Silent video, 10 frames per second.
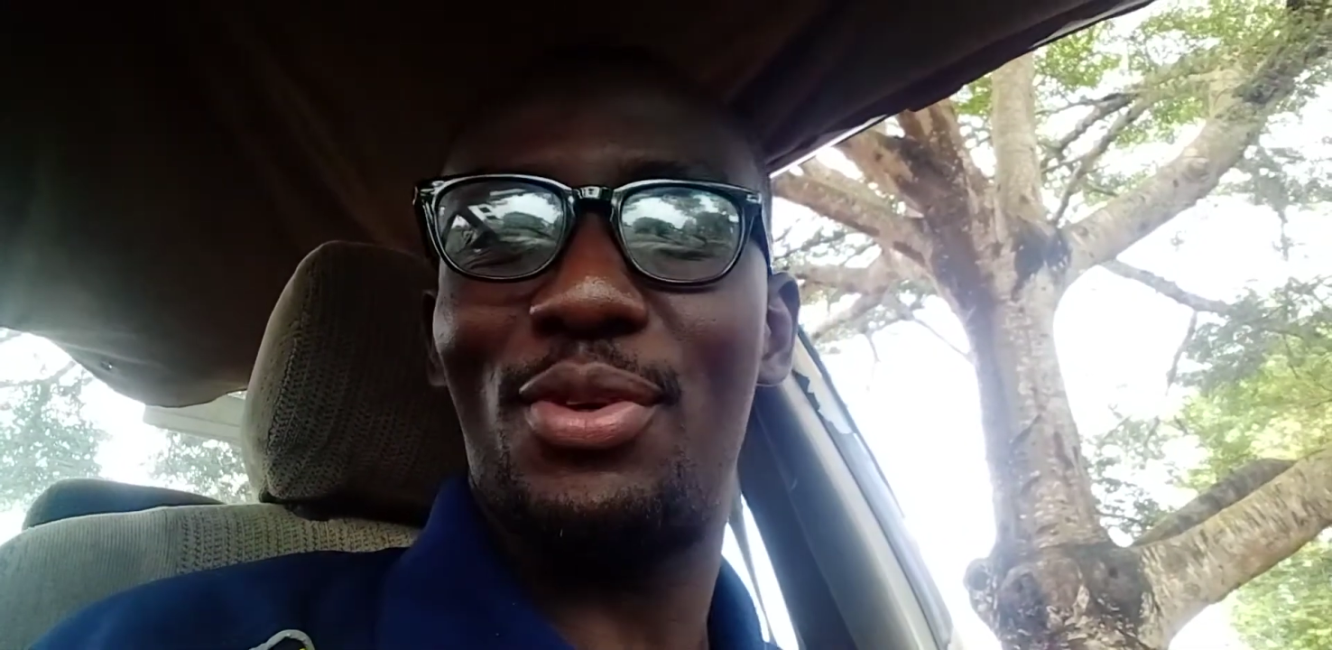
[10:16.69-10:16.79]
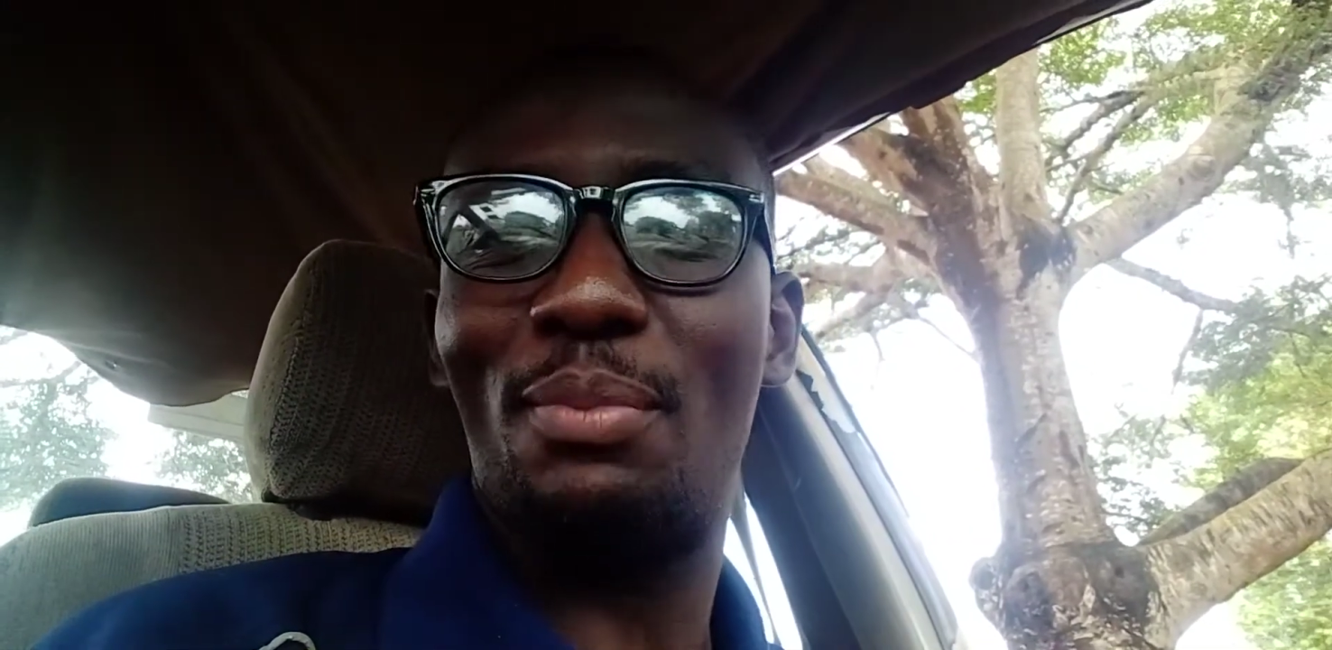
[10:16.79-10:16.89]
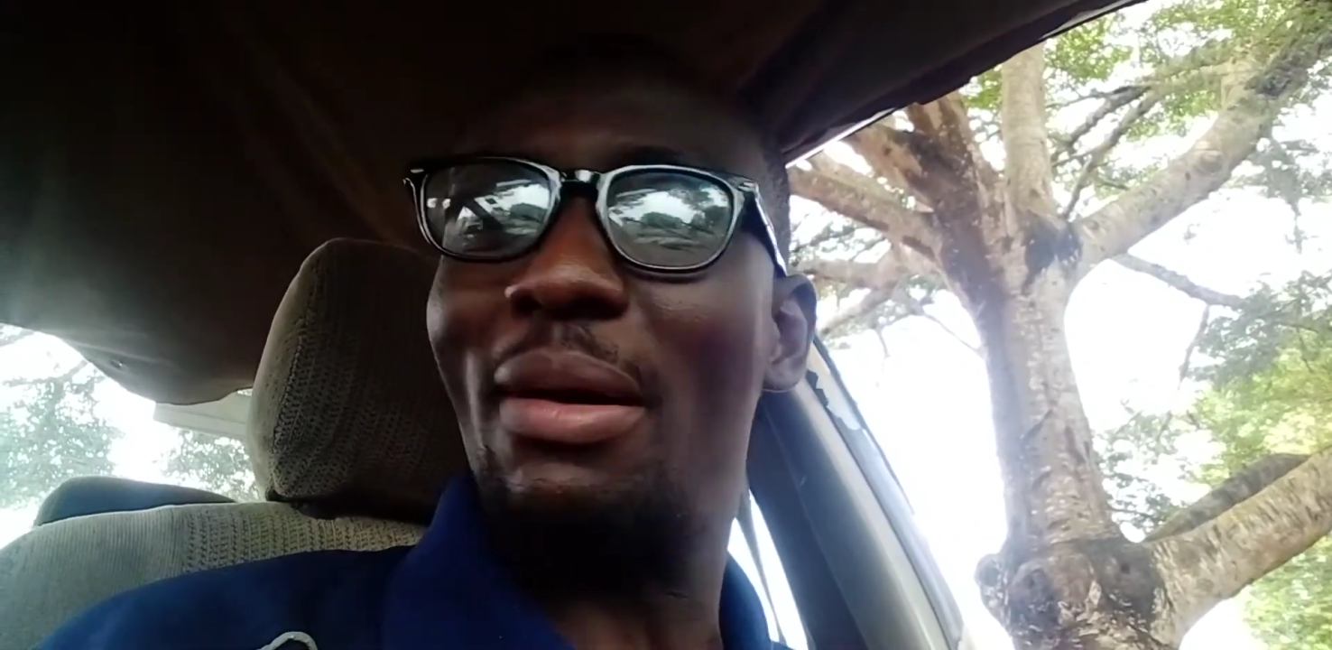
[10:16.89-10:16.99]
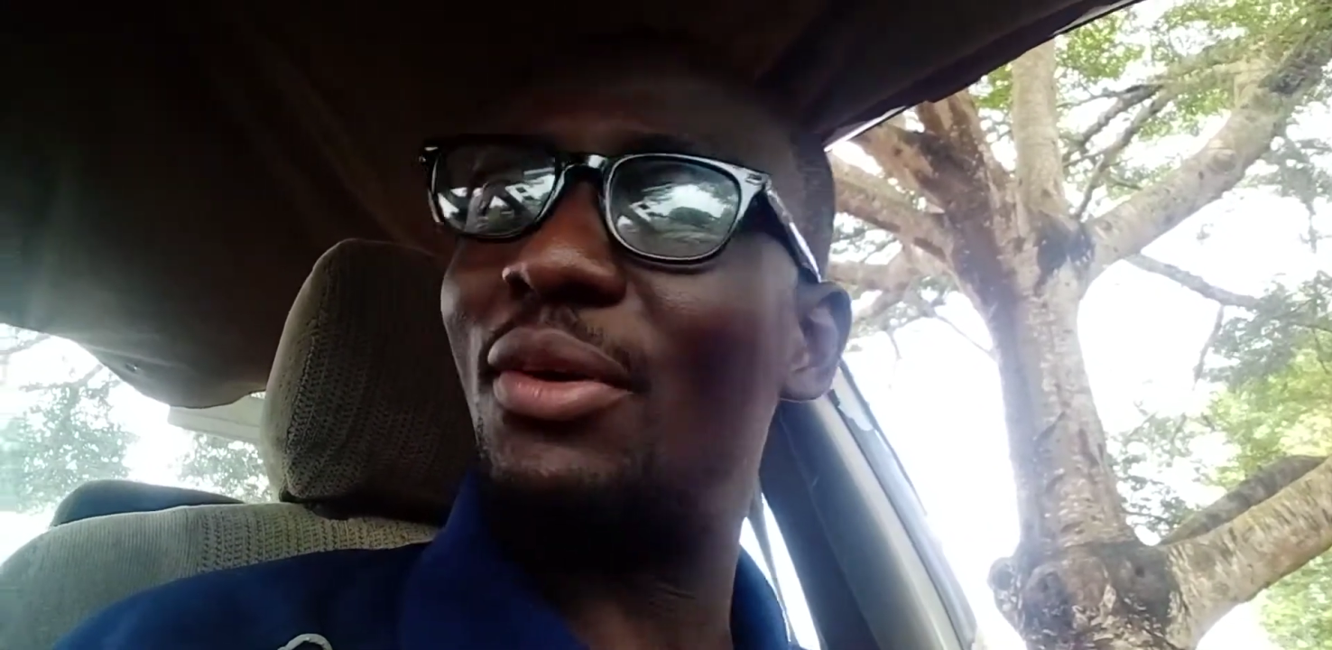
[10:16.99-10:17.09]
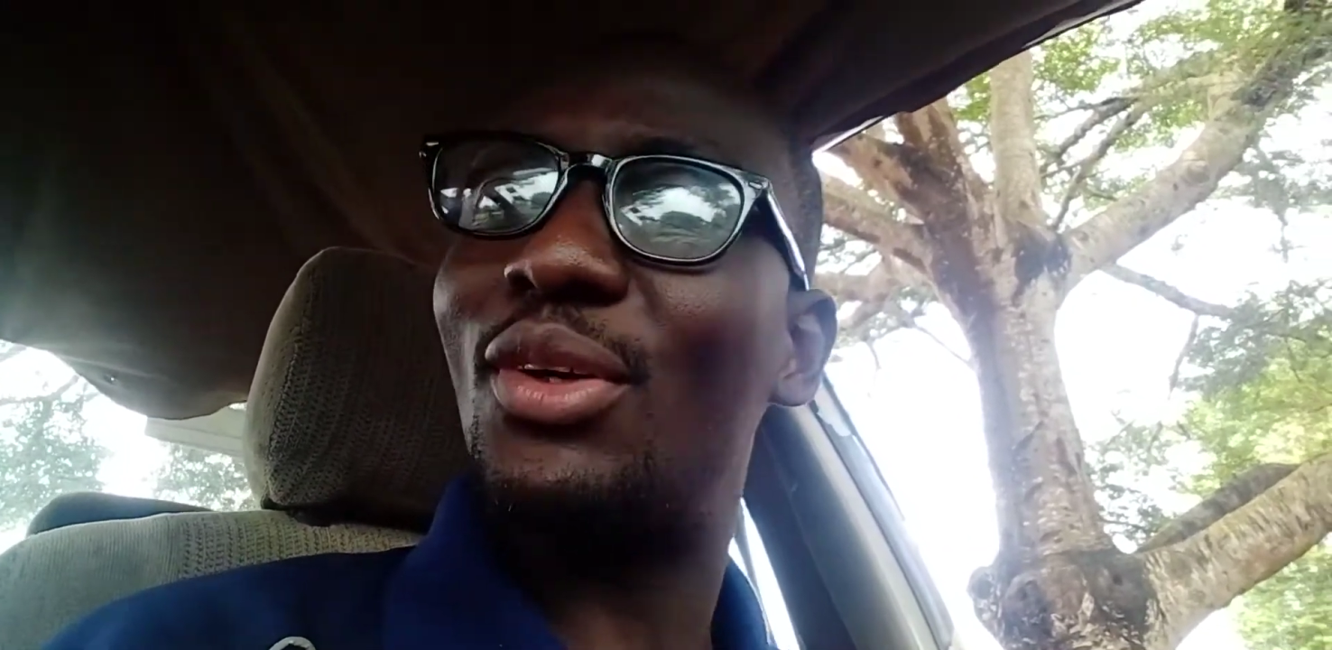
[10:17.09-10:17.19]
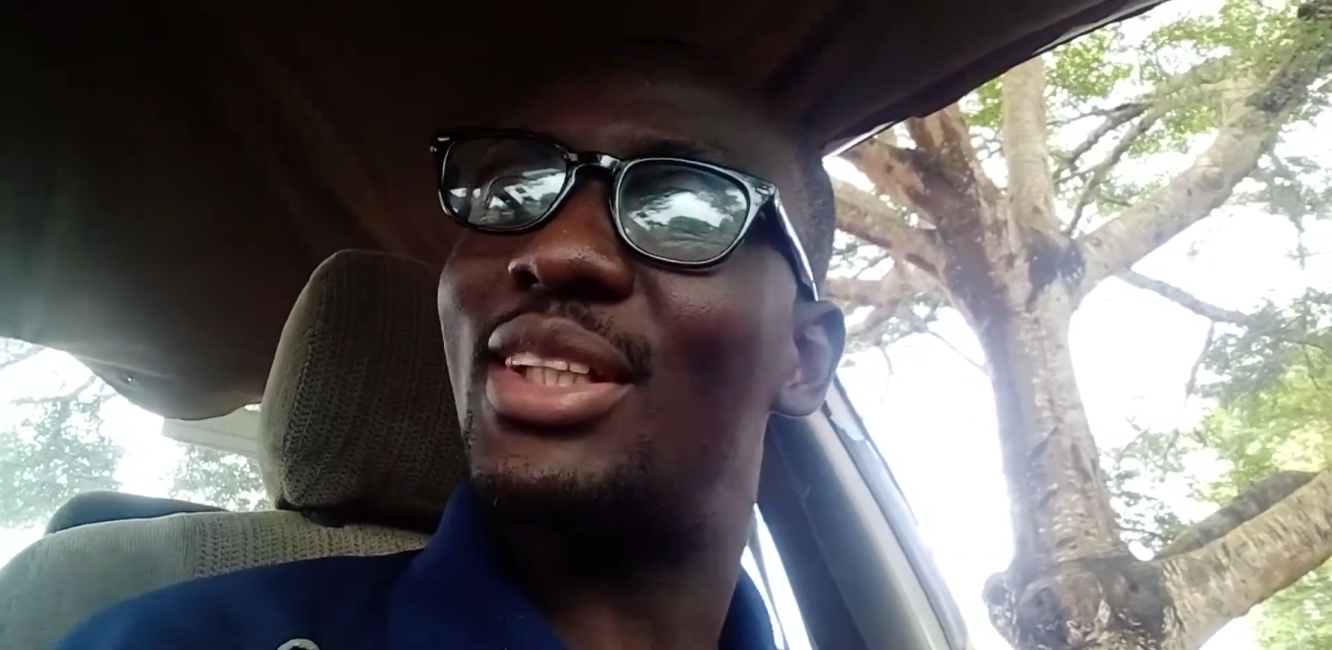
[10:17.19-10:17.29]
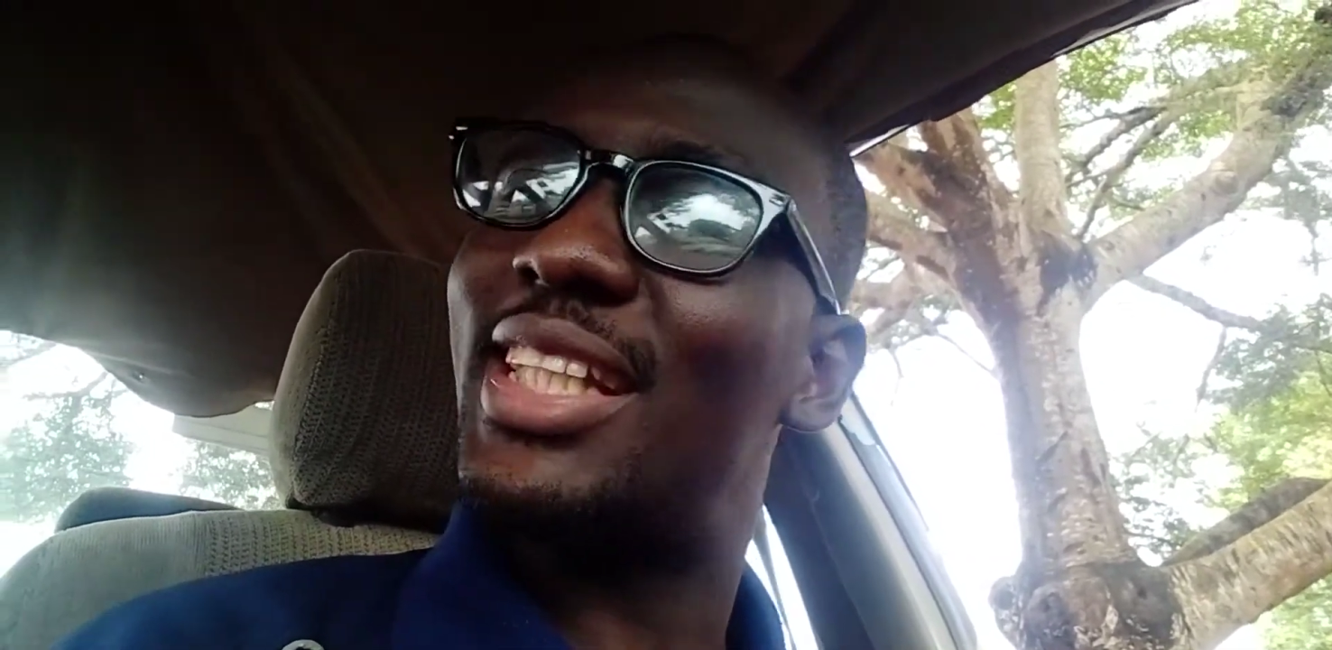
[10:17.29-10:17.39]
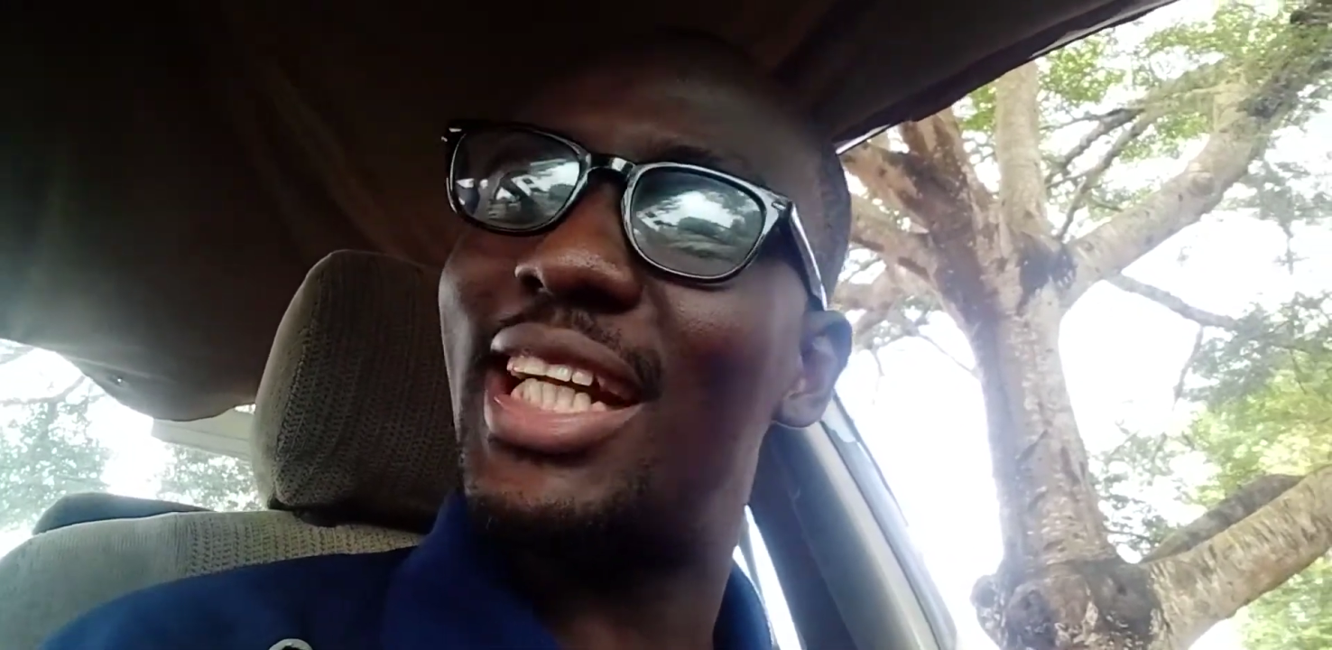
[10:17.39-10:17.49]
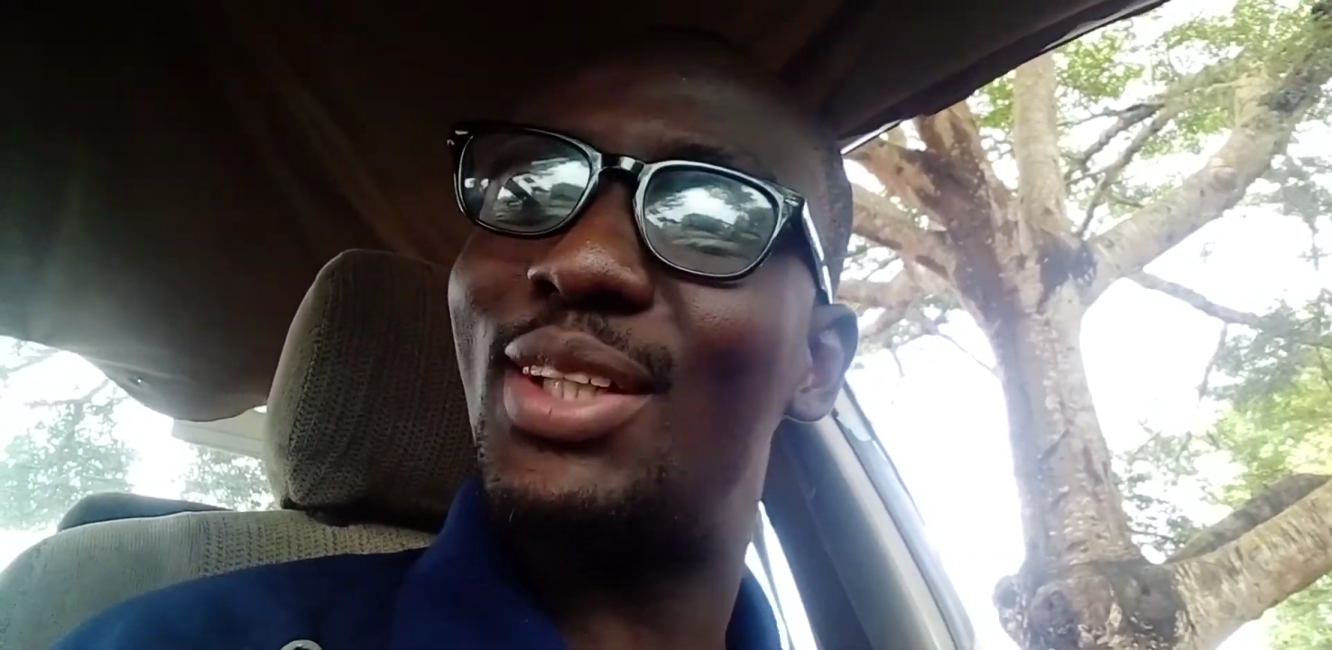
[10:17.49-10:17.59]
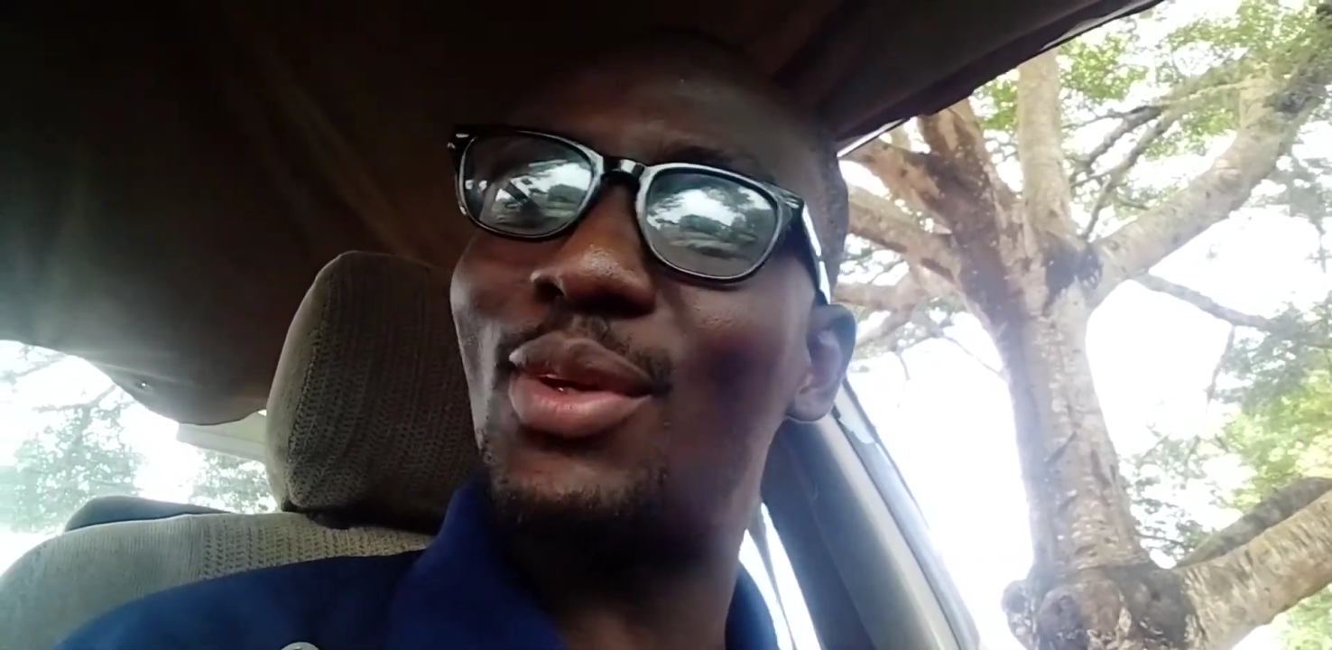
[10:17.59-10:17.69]
but you are not
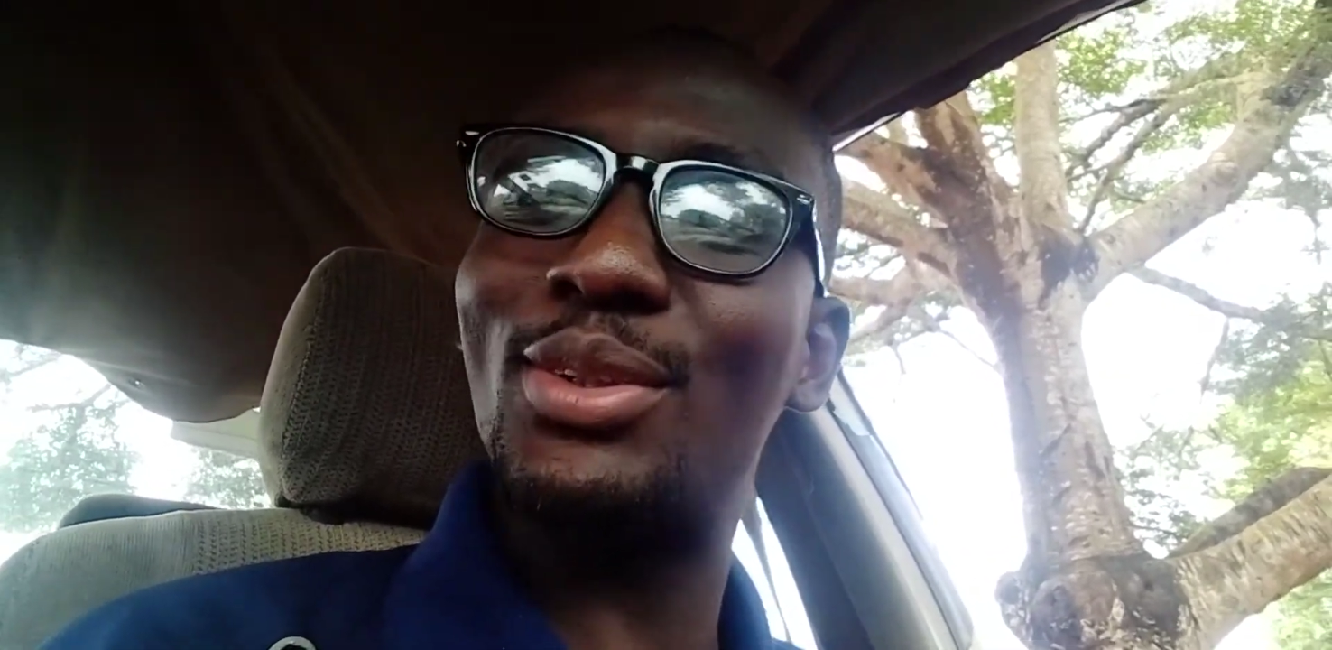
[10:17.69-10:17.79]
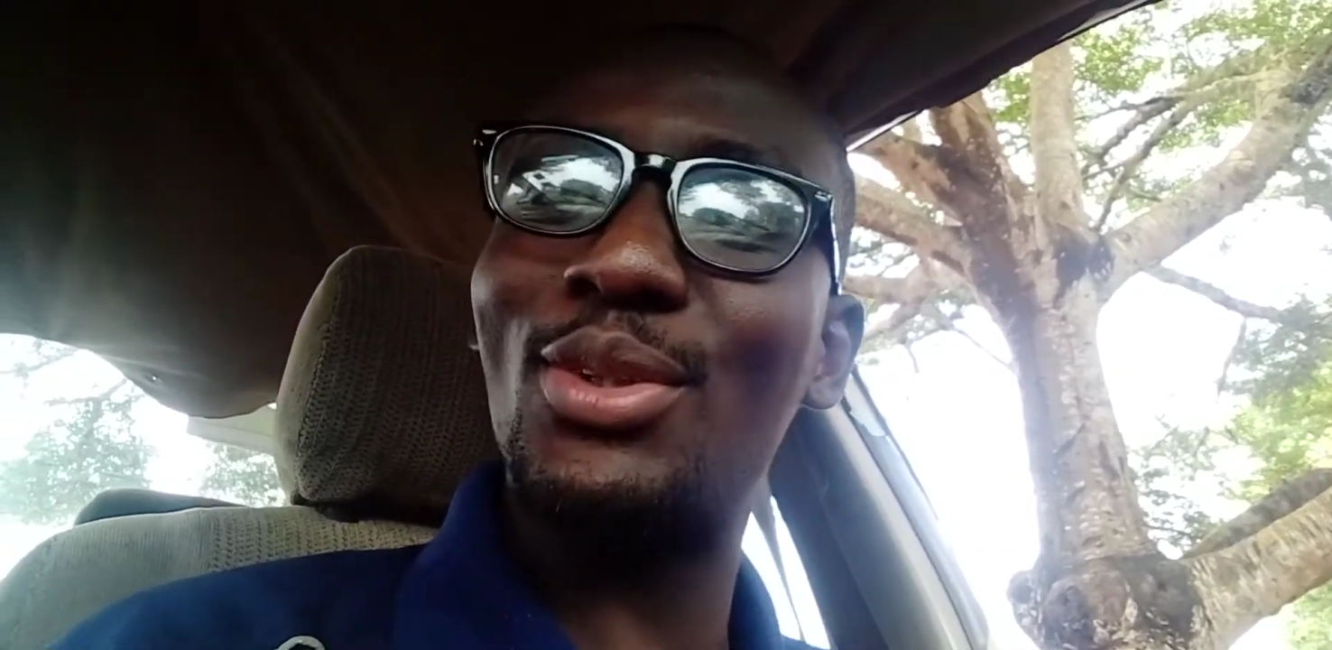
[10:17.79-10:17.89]
telling what